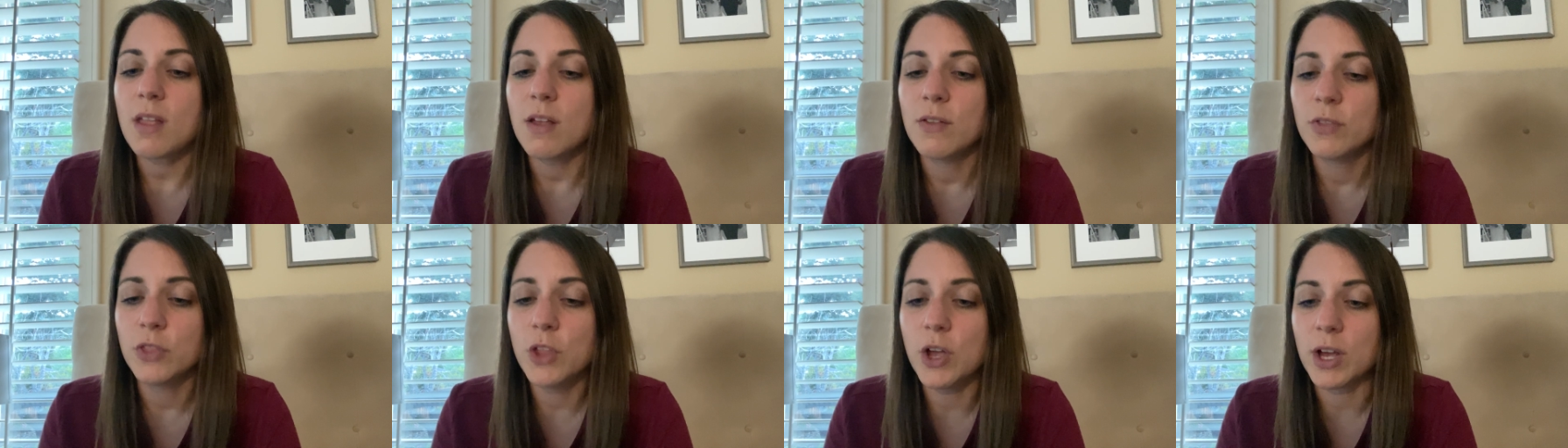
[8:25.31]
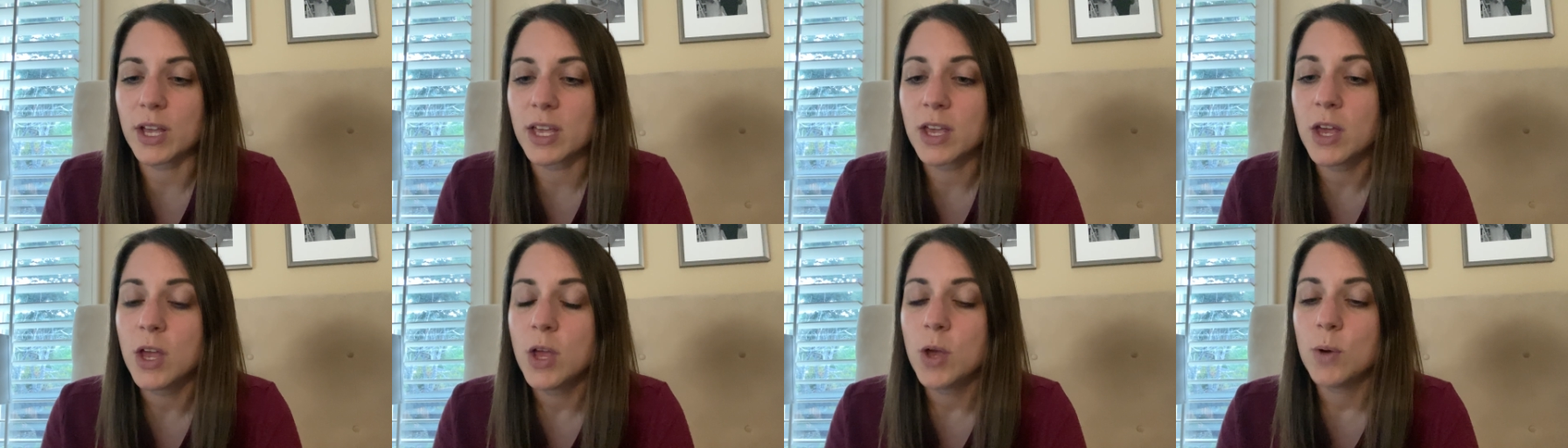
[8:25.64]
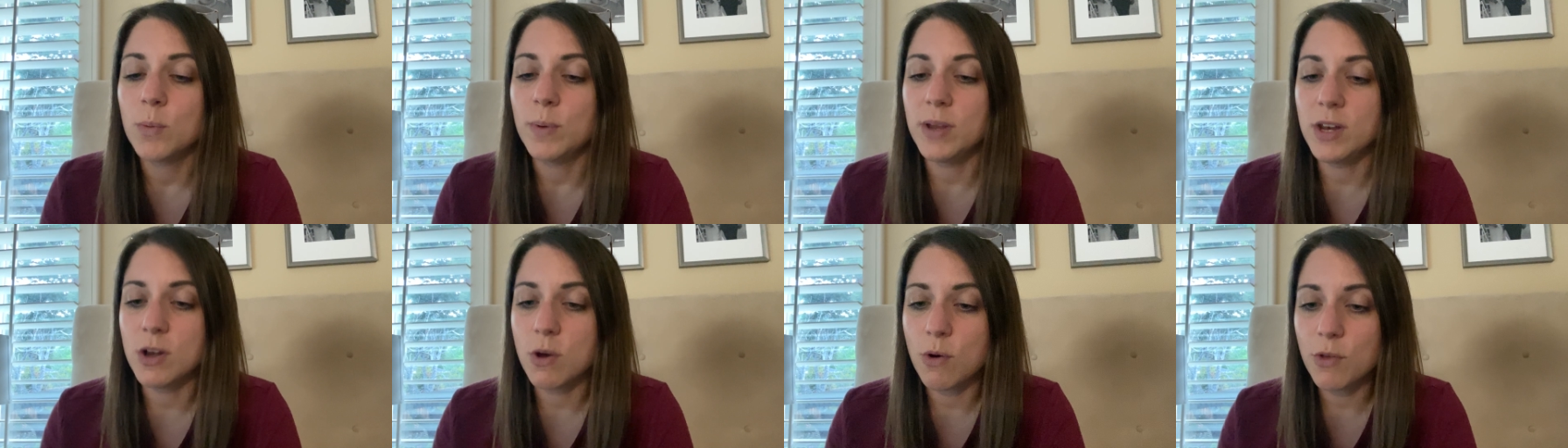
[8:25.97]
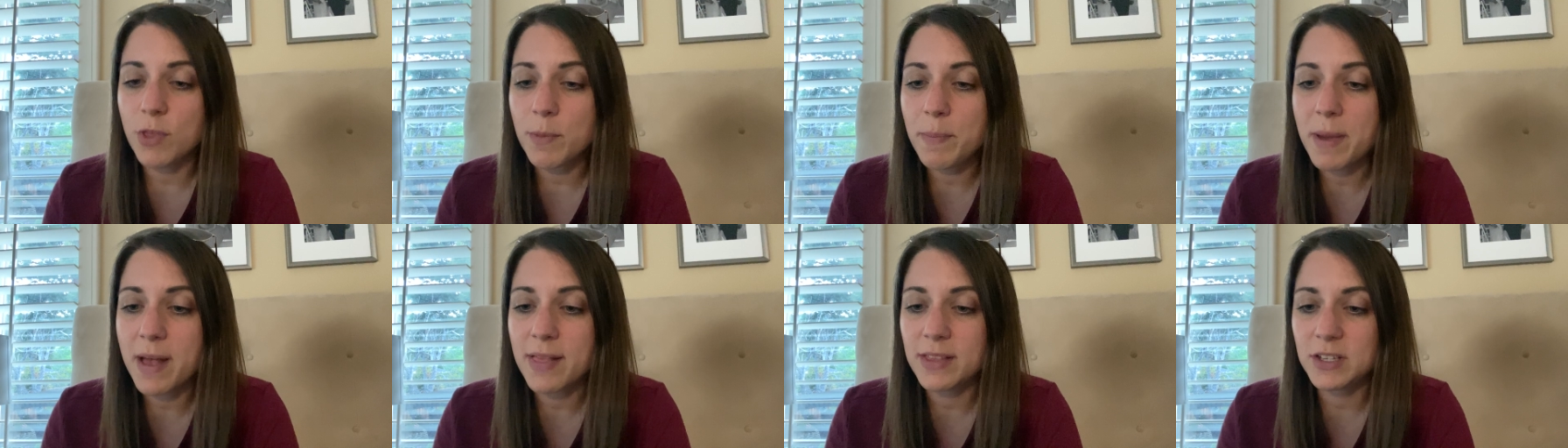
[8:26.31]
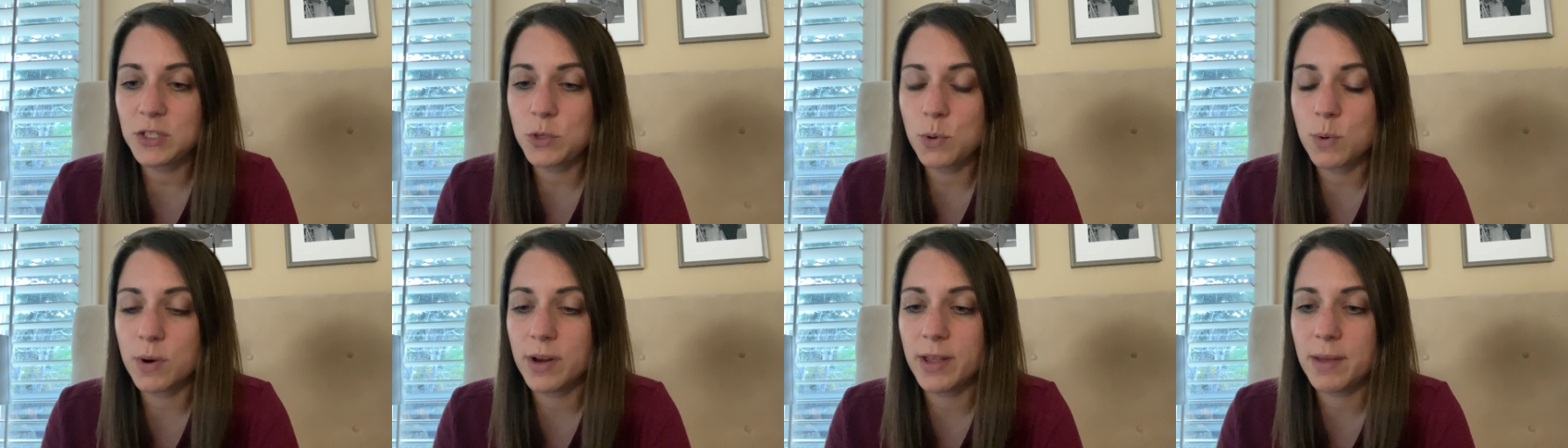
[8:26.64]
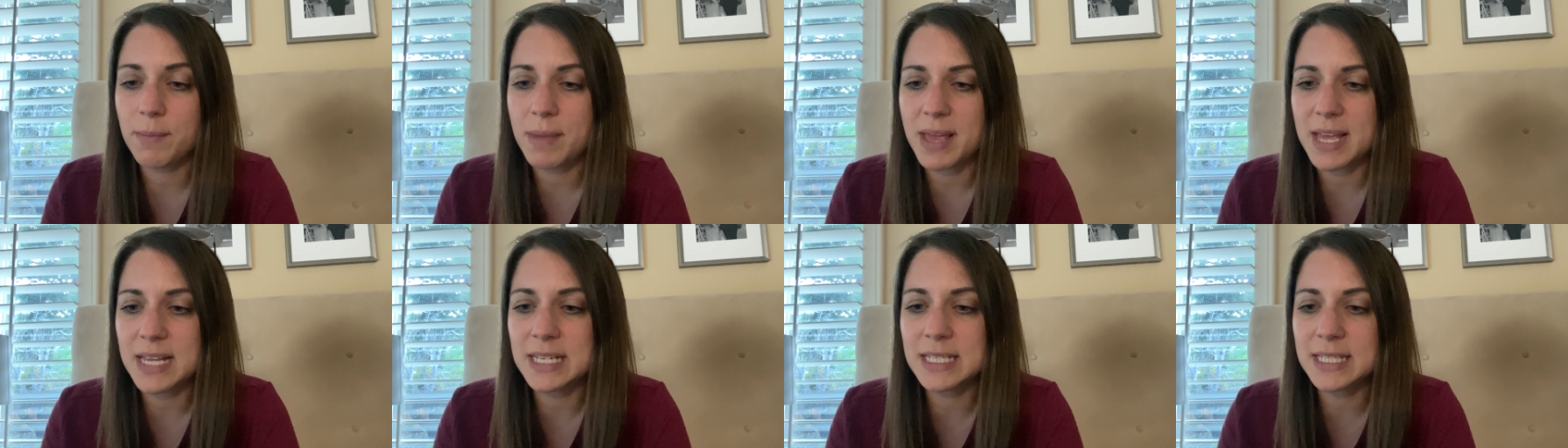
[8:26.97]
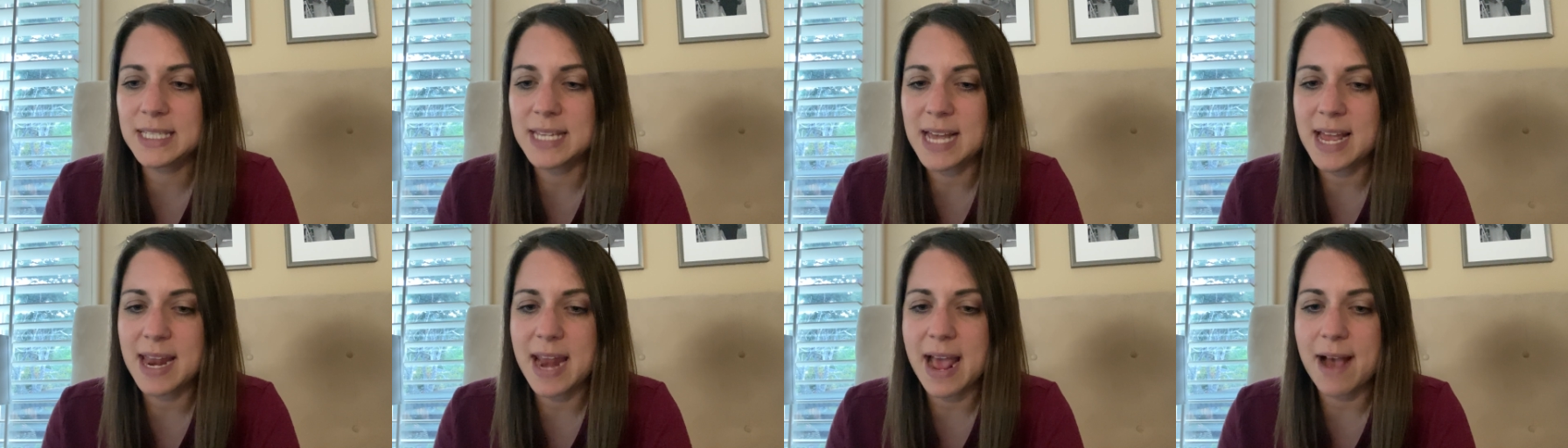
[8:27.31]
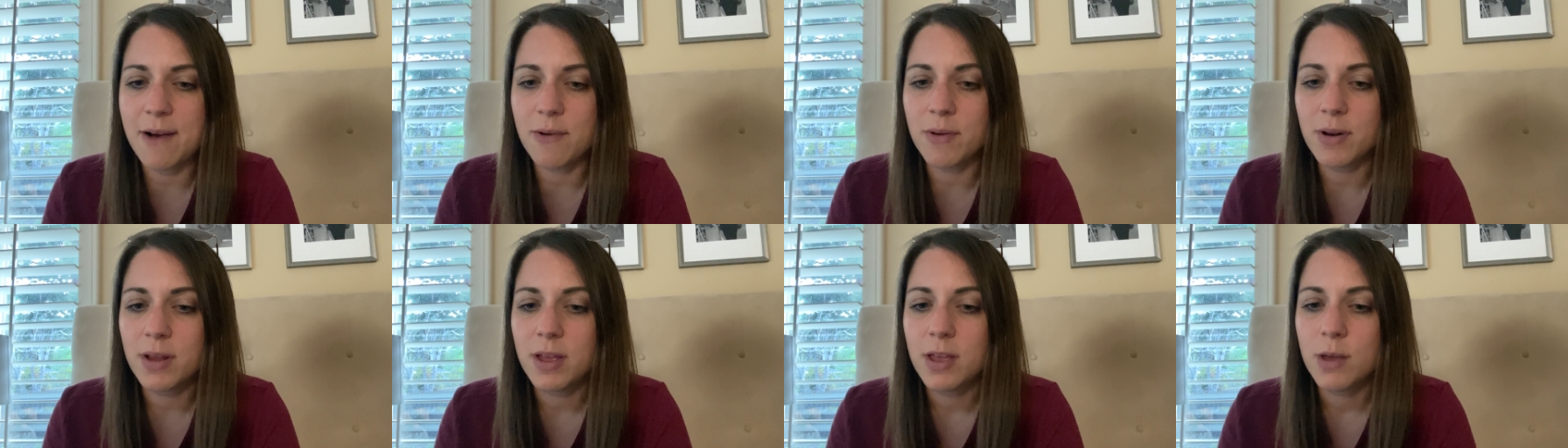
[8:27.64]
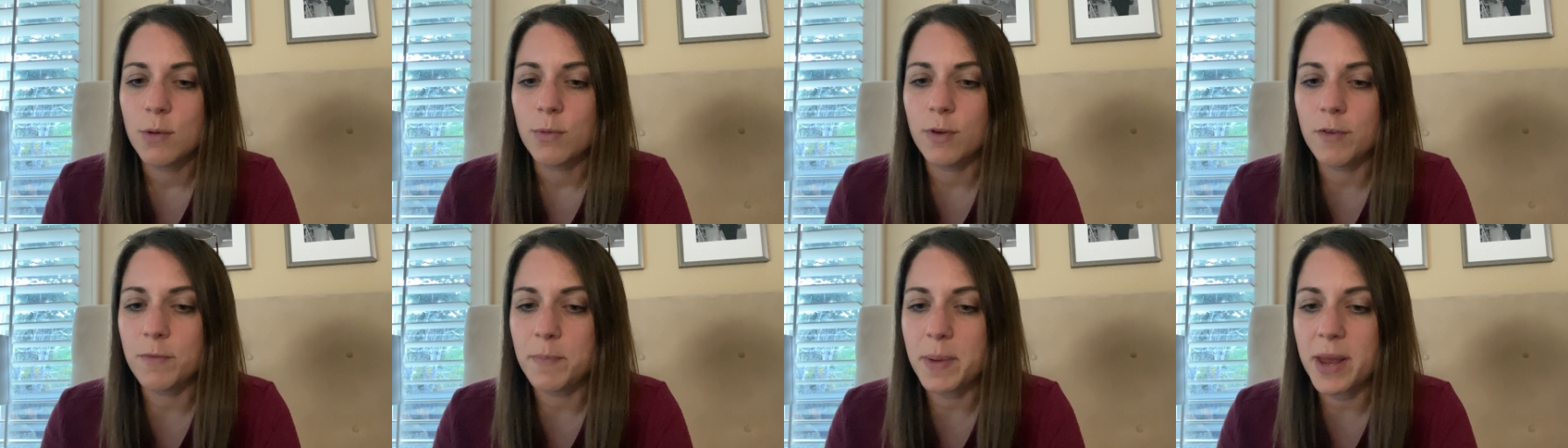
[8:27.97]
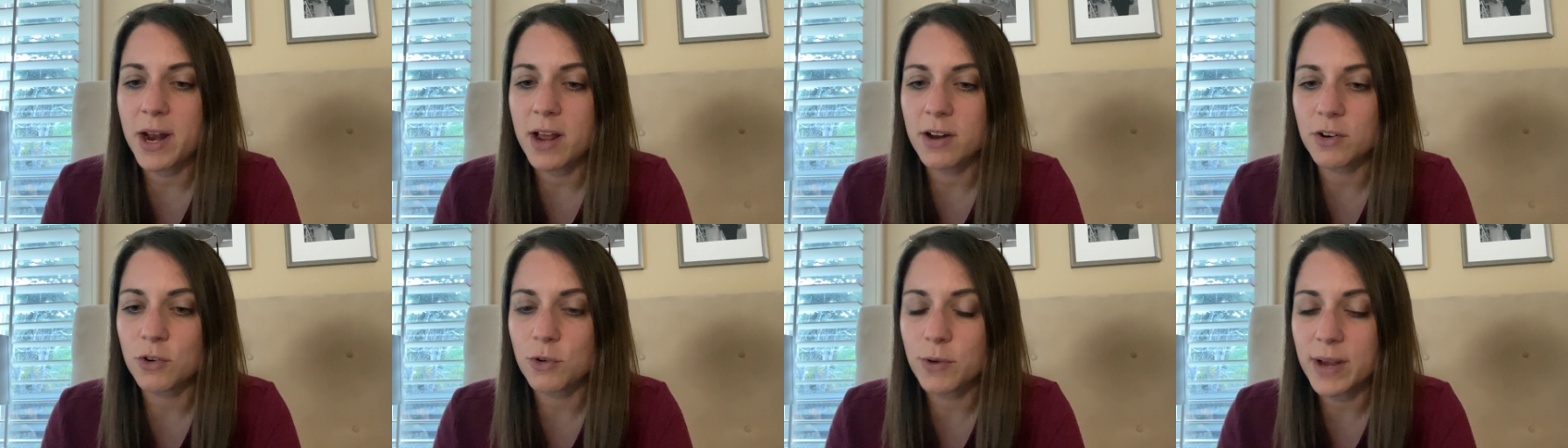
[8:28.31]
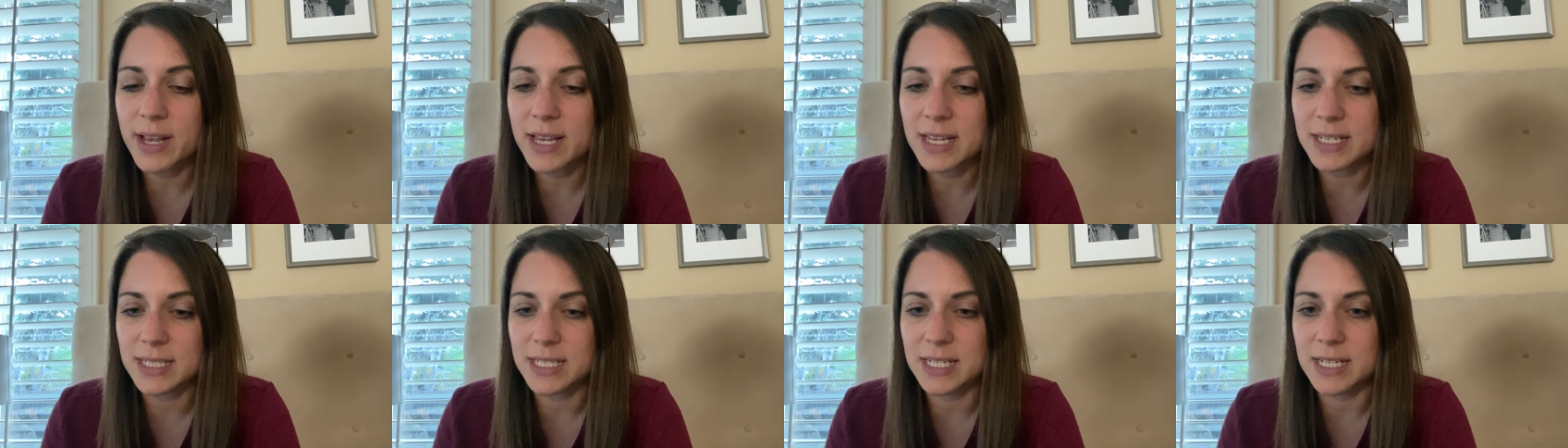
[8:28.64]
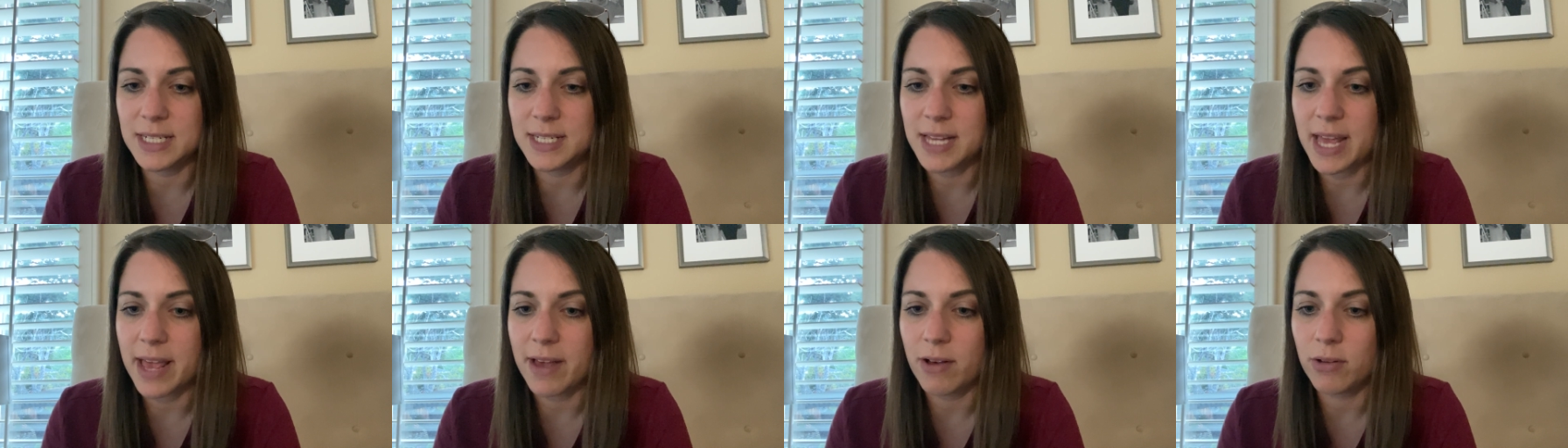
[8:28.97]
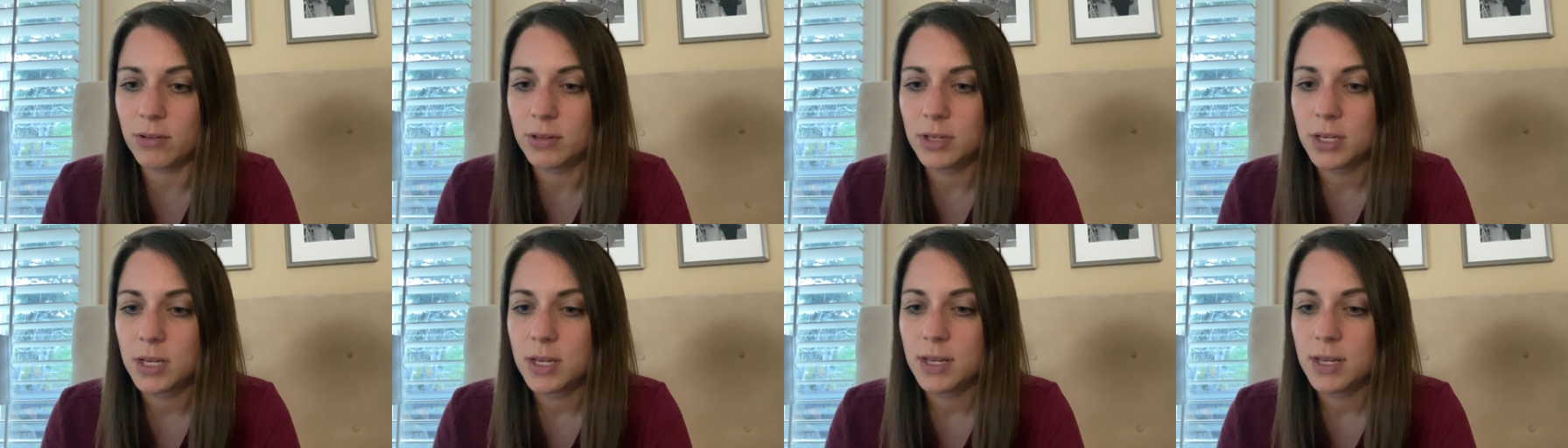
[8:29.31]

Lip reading: Look, we know the Pelatorium inside out. We've been on cricket detail.